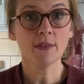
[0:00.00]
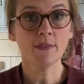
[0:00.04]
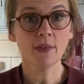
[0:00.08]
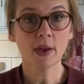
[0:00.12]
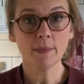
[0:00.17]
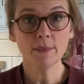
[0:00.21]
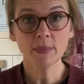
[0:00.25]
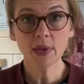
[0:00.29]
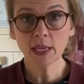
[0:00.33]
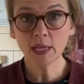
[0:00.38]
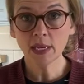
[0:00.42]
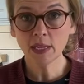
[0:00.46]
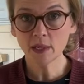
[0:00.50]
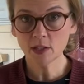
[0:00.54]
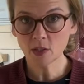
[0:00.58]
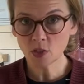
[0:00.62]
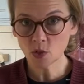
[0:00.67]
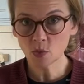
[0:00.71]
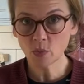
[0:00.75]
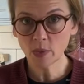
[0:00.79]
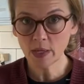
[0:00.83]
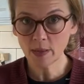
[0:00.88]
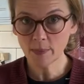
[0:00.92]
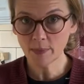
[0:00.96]
I'm making a
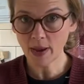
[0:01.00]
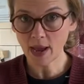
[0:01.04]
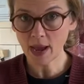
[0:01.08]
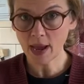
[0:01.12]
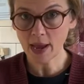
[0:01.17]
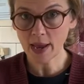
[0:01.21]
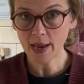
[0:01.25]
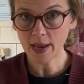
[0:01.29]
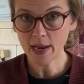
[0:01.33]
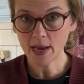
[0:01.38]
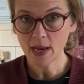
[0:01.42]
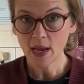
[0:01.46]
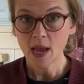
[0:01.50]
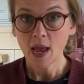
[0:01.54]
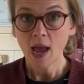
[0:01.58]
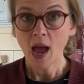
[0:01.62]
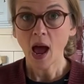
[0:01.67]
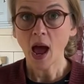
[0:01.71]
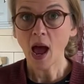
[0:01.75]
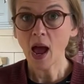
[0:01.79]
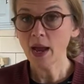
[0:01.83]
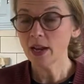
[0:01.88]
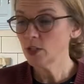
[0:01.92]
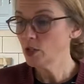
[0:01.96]
sweet pie,
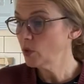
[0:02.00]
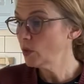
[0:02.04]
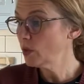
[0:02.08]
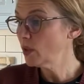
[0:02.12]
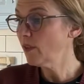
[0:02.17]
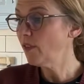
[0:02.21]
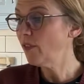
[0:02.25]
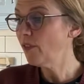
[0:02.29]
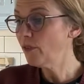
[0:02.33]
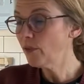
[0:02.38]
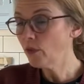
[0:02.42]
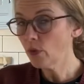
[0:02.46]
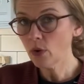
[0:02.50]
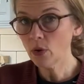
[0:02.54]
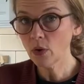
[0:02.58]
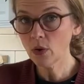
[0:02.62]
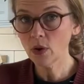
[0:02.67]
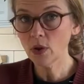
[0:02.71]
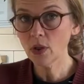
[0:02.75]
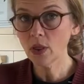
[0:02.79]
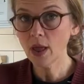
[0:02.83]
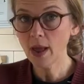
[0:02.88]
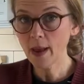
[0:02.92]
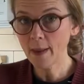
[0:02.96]
I do the
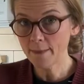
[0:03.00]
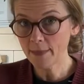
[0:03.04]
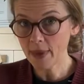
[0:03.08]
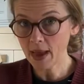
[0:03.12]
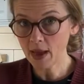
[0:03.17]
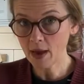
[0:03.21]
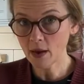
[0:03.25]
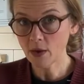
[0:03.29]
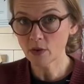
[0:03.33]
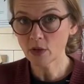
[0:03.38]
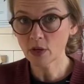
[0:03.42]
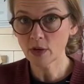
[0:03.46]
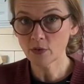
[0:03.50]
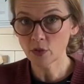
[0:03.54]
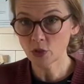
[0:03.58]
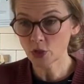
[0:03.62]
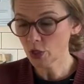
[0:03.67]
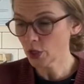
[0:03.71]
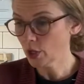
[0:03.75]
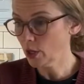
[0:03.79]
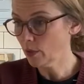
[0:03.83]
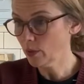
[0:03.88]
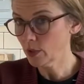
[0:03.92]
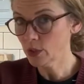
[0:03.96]
full amount of
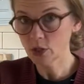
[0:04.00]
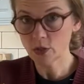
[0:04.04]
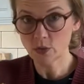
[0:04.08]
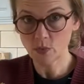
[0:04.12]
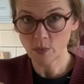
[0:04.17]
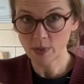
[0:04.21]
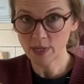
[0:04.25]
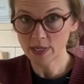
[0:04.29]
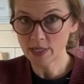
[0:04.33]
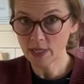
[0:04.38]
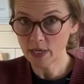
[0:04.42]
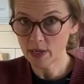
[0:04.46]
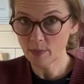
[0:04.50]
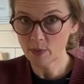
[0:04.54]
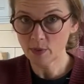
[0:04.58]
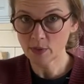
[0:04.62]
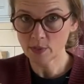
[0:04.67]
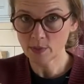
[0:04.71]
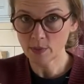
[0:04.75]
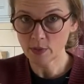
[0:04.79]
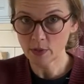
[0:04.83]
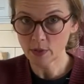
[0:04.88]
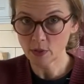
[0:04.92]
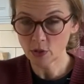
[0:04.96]
sugar, which is 1
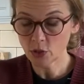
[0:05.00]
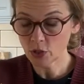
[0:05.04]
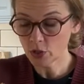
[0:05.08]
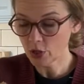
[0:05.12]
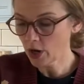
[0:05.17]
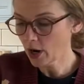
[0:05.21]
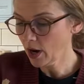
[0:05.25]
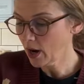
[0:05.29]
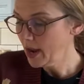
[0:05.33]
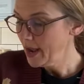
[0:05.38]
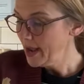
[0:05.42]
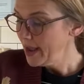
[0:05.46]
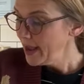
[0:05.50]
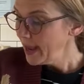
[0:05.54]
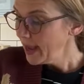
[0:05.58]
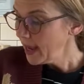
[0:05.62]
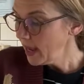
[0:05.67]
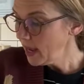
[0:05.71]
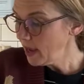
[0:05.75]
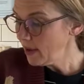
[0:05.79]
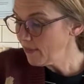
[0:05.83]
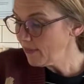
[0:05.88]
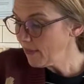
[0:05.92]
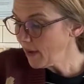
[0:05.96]
tablespoon of sugar.
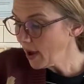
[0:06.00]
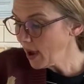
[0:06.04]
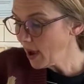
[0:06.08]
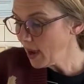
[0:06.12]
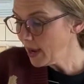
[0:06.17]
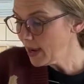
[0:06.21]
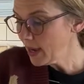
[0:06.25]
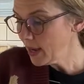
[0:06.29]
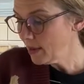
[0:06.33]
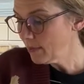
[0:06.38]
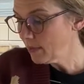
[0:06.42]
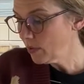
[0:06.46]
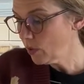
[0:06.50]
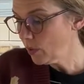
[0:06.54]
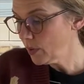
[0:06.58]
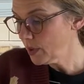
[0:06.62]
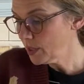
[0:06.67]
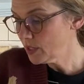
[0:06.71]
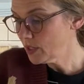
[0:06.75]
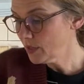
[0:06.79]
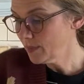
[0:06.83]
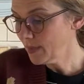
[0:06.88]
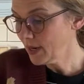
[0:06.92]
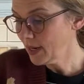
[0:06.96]
If I am going
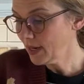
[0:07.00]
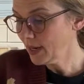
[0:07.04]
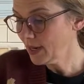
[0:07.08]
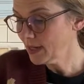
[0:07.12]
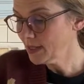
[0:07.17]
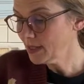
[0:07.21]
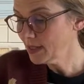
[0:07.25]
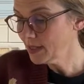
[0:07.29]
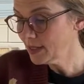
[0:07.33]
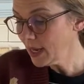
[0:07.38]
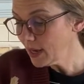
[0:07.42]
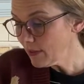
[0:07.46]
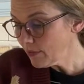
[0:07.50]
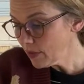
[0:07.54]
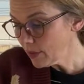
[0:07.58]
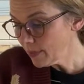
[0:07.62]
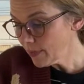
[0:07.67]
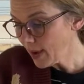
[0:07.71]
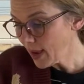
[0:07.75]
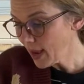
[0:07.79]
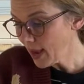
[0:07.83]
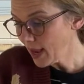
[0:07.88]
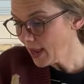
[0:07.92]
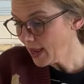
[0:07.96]
to make savory
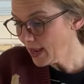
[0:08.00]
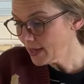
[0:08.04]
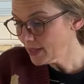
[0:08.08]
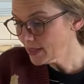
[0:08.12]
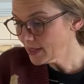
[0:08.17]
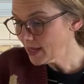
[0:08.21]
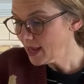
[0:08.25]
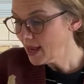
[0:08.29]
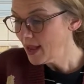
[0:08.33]
pies,